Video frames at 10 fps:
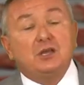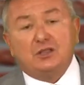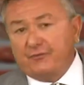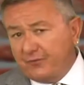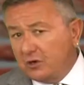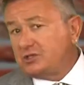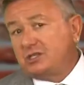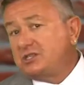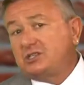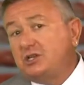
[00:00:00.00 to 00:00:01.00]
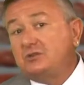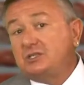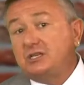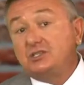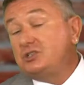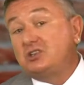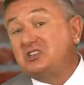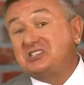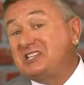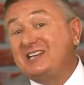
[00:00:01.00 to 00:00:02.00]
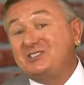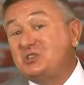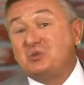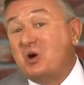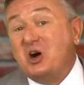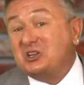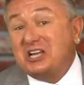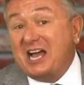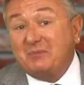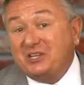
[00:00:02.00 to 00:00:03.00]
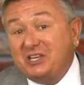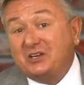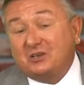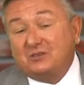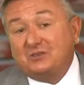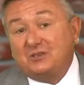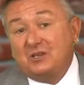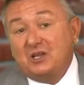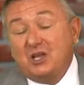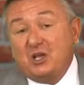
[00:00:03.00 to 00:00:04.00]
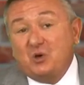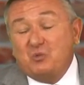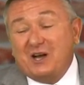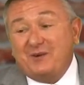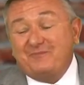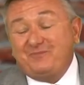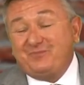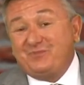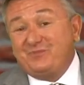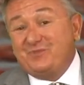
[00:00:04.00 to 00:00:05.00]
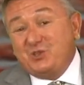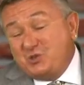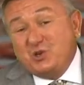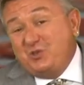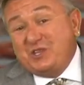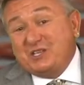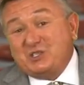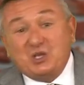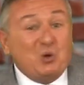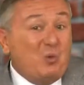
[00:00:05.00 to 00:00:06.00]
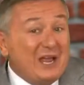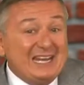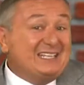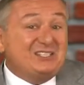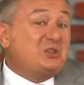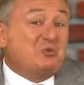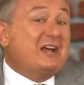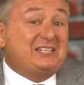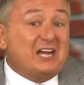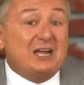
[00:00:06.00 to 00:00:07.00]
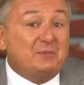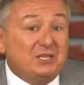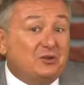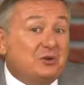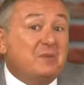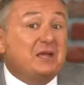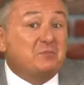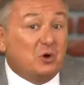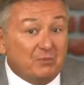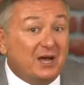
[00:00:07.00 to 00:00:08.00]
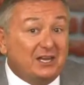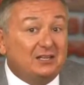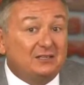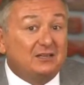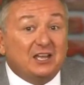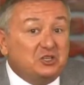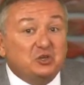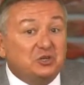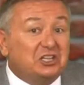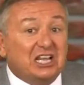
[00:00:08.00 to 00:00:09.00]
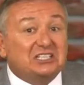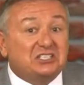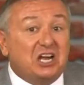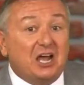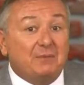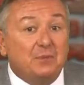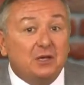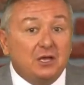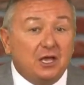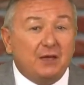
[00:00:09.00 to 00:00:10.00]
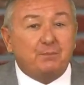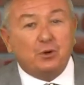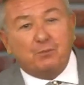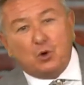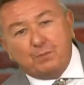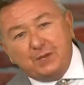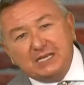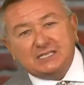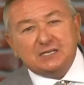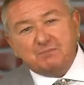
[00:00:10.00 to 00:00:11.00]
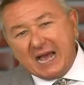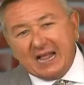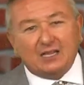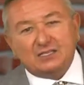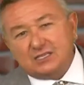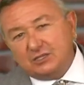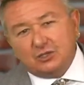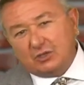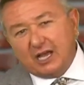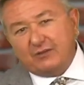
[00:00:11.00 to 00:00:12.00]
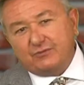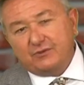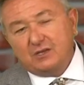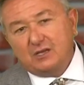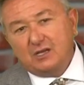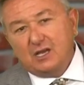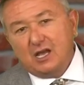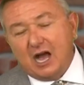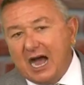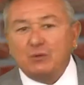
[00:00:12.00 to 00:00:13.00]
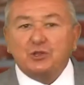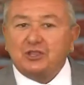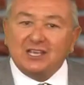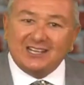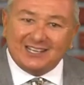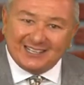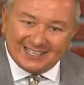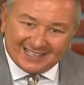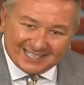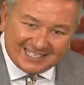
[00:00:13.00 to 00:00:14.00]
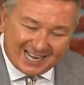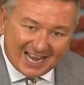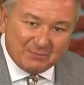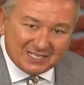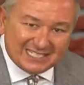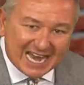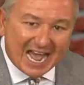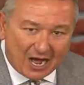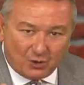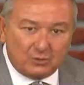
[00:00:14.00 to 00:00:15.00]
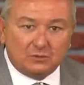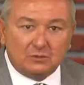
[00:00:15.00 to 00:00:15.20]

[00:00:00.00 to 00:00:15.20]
The first excuse is you're going to say it's the wrong time of year. Well, the truth is, when is the right time of year to make more money and do it in less time and put more peace and balance in your life? I would think the time is now.